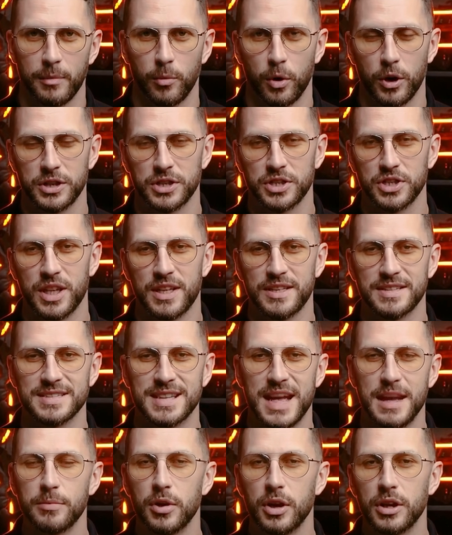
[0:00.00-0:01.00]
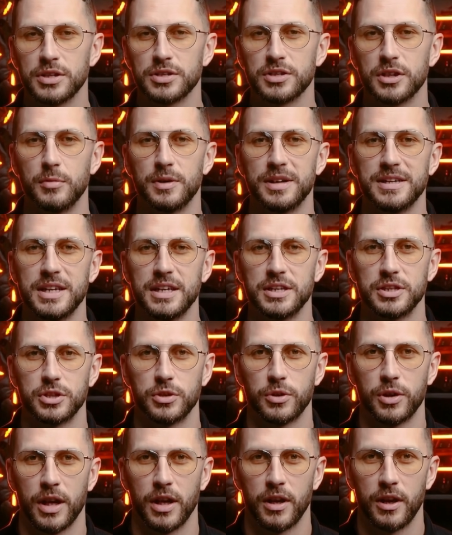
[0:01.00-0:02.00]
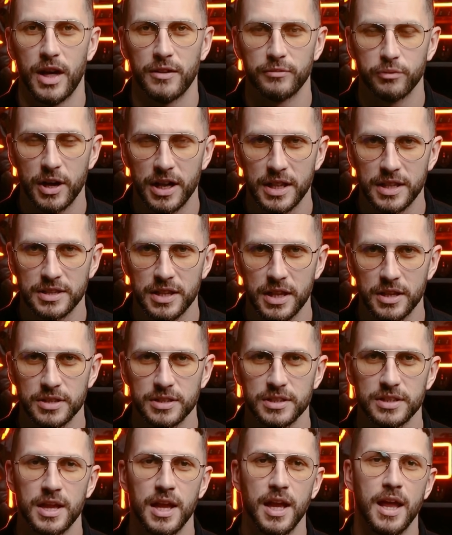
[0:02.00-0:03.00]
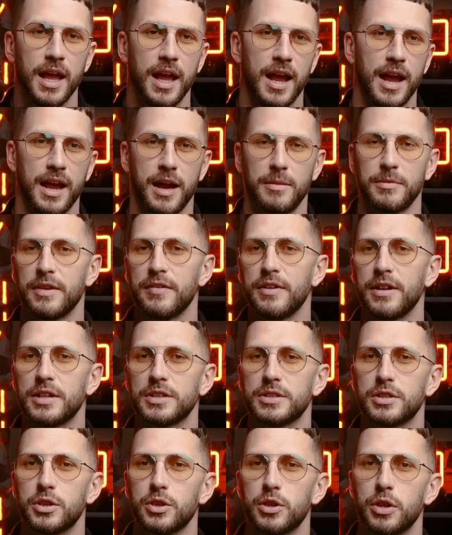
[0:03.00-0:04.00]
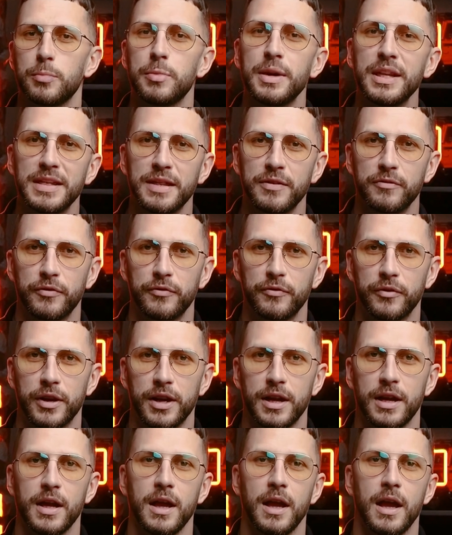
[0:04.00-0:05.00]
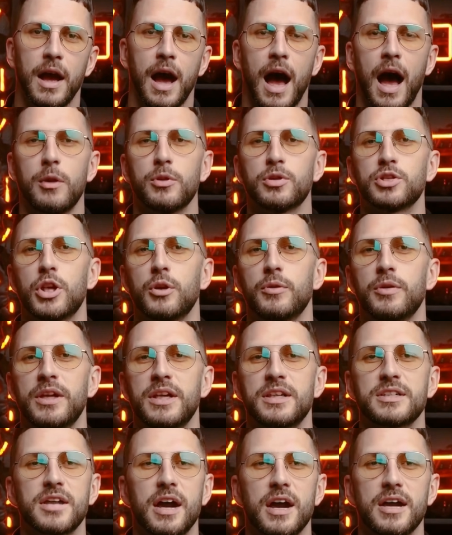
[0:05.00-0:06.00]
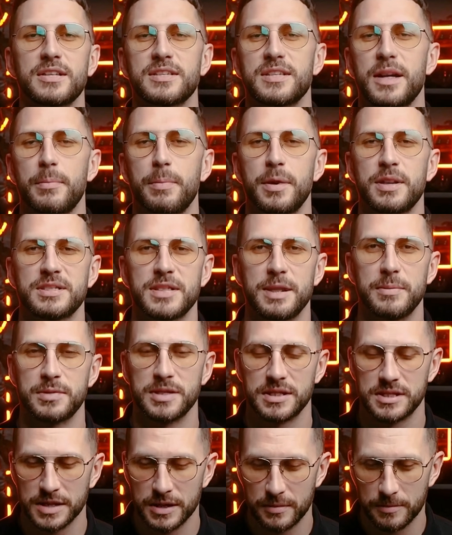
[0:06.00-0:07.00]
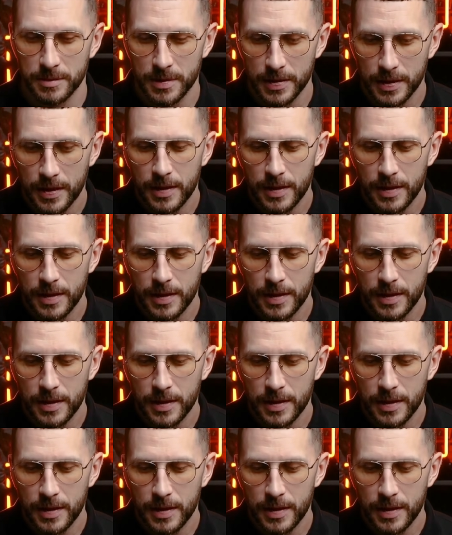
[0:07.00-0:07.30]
I'm going to share the same knowledge that we teach during our live training sessions, and I'm giving it to you completely for free. I will show you the entire step-by-step system.